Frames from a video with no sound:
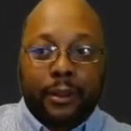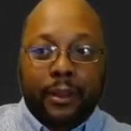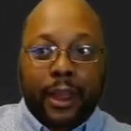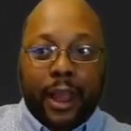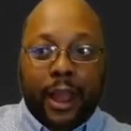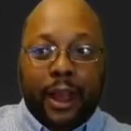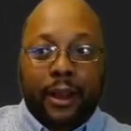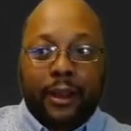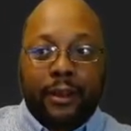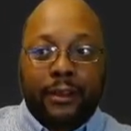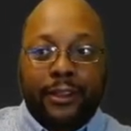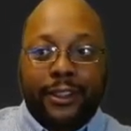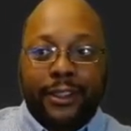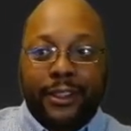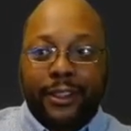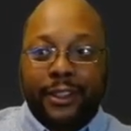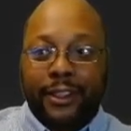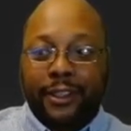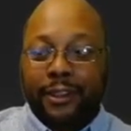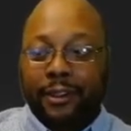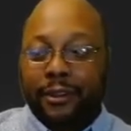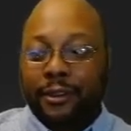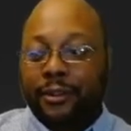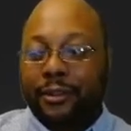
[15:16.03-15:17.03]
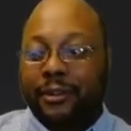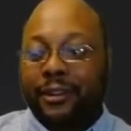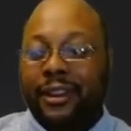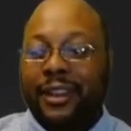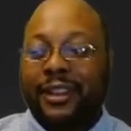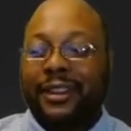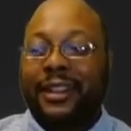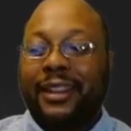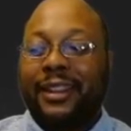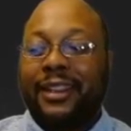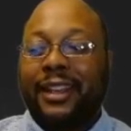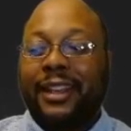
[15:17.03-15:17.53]
I'll see you
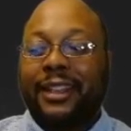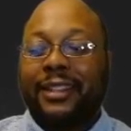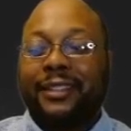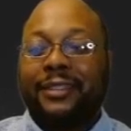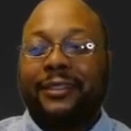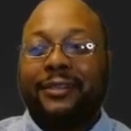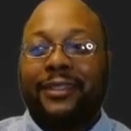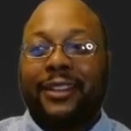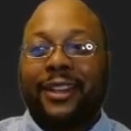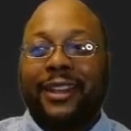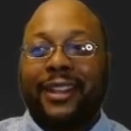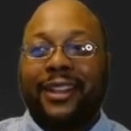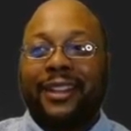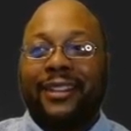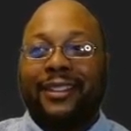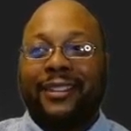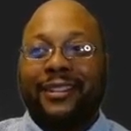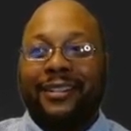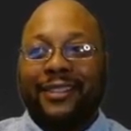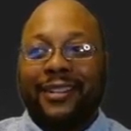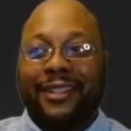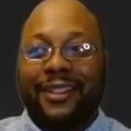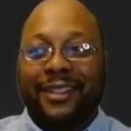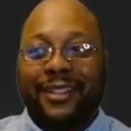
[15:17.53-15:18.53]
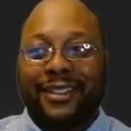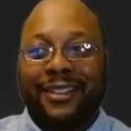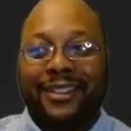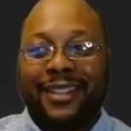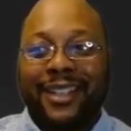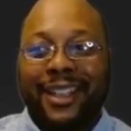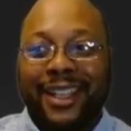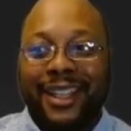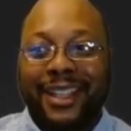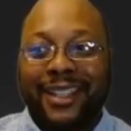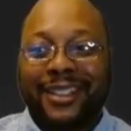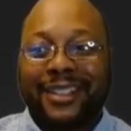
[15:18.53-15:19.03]
in the next video.
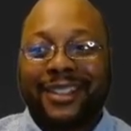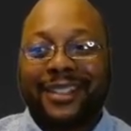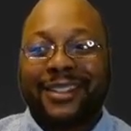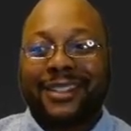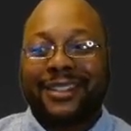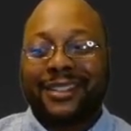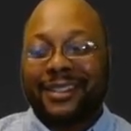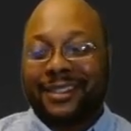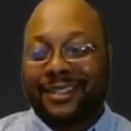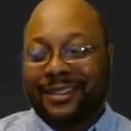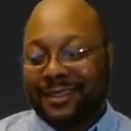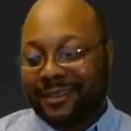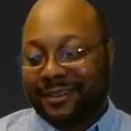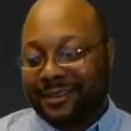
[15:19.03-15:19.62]
Thanks.